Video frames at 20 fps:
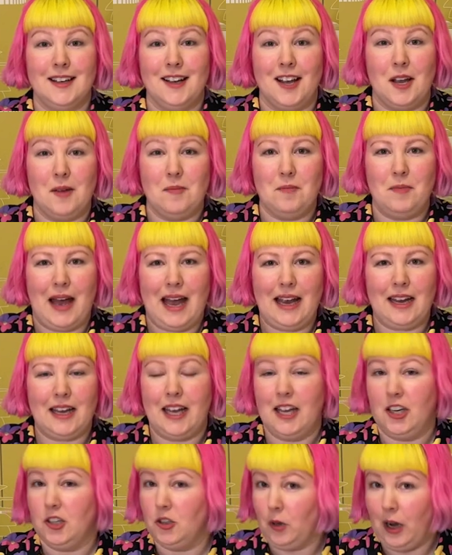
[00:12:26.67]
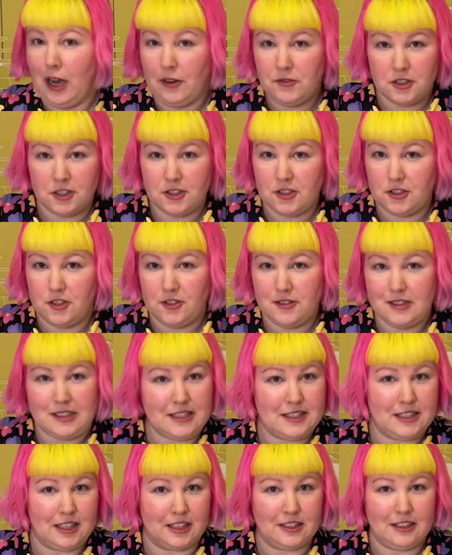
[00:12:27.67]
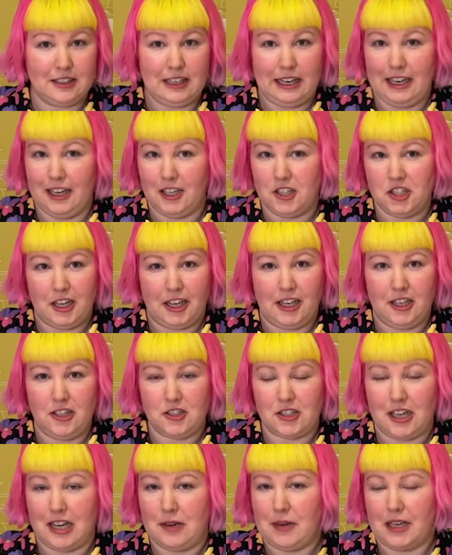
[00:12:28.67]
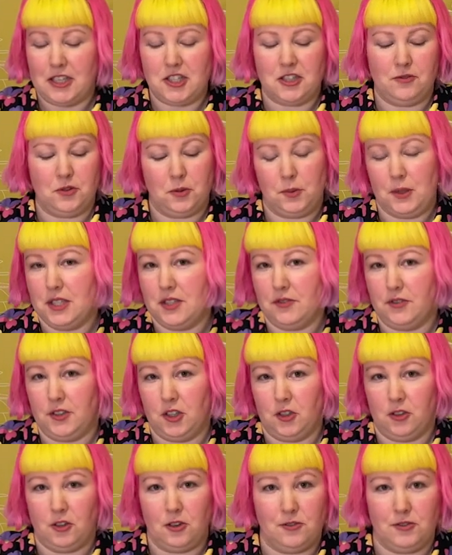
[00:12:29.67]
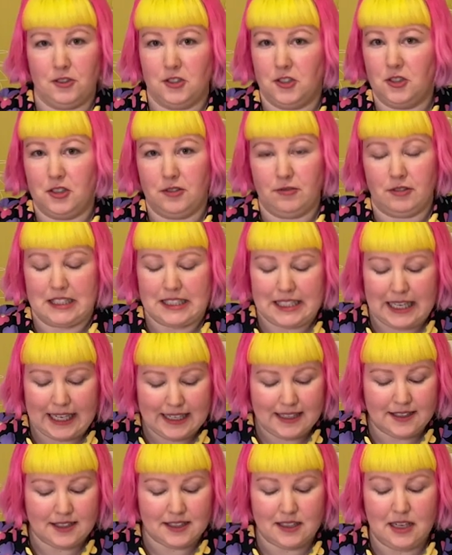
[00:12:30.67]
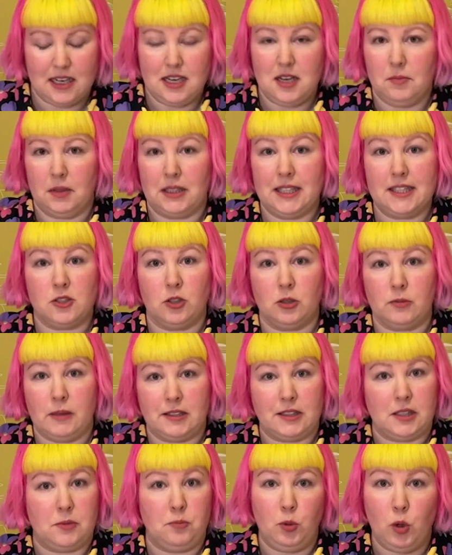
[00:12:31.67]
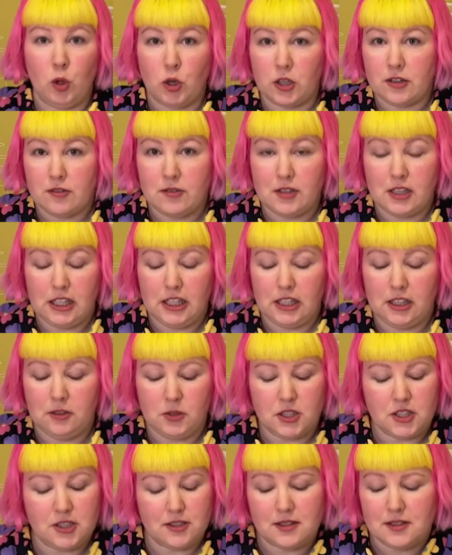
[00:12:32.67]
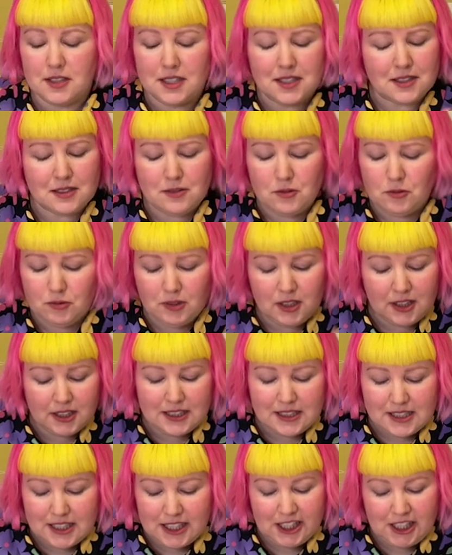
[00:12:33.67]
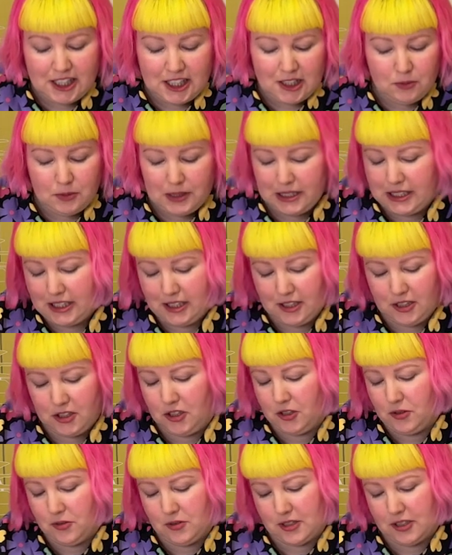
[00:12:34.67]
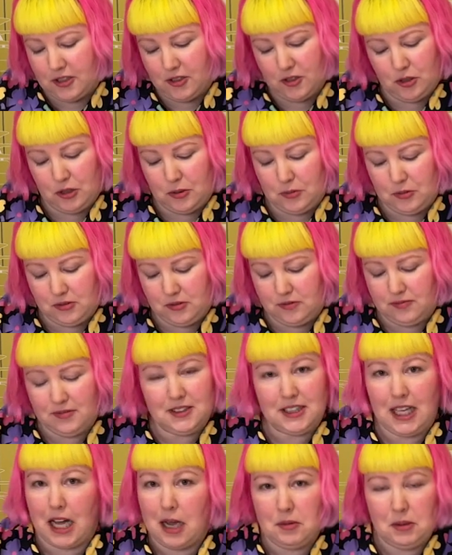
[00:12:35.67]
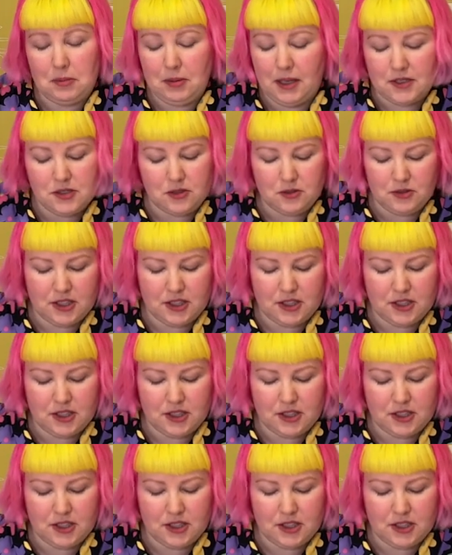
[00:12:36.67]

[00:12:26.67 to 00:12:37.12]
I'm back, and you'll have to excuse the sudden hair change. I am actually filming this video over two different days, but let's talk about the important thing here, which is this really teeny weeny cute adorable llama puzzle.